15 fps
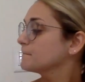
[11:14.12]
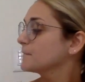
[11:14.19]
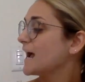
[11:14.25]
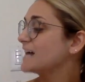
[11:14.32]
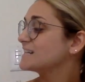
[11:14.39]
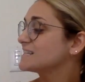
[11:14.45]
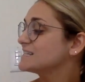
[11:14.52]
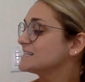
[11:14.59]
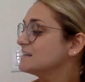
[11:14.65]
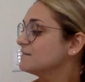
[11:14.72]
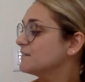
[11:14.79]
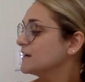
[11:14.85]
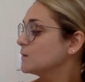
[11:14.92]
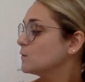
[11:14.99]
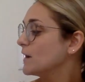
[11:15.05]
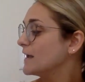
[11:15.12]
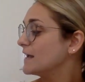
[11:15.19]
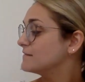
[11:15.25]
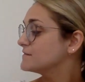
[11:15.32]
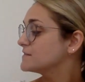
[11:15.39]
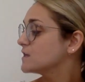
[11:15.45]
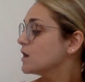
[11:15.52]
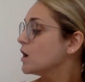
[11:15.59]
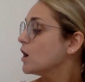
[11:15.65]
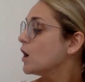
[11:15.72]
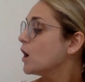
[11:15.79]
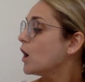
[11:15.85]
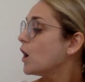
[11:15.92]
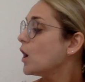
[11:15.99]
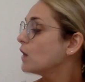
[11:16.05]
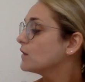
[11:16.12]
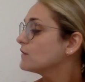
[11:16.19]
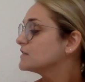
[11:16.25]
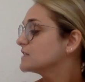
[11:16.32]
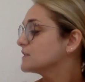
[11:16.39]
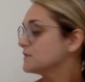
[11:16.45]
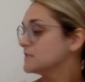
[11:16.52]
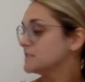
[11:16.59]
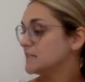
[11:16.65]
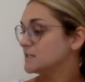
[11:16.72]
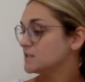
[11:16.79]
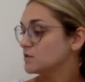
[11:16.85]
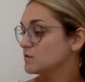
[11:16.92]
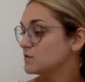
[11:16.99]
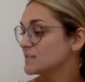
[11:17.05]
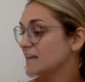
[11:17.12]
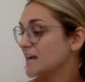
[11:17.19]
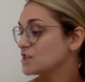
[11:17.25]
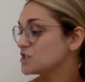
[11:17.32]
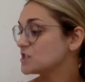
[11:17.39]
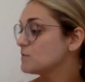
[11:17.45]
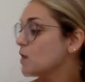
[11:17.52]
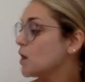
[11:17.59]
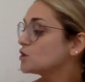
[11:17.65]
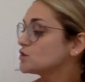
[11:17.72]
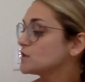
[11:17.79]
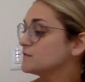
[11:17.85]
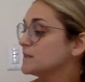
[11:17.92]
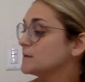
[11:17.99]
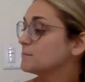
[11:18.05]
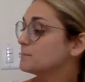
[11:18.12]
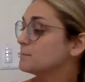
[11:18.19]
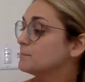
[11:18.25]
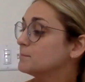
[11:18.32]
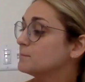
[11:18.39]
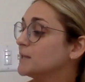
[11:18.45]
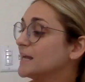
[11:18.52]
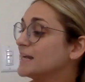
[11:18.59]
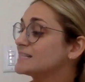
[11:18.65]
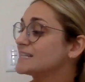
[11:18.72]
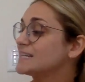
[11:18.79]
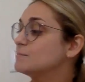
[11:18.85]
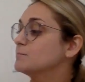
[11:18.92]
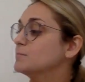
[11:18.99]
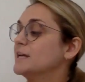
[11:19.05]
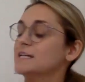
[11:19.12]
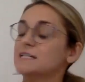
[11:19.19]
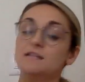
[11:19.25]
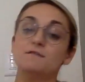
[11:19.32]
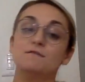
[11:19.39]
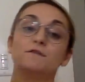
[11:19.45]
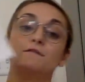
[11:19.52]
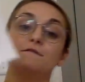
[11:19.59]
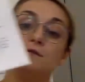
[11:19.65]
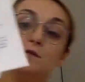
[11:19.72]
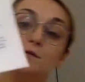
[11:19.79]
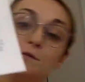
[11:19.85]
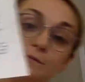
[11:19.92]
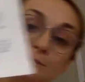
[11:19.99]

As the sea fan waves, all of the different tentacles catch small drifting plants and plankton for food.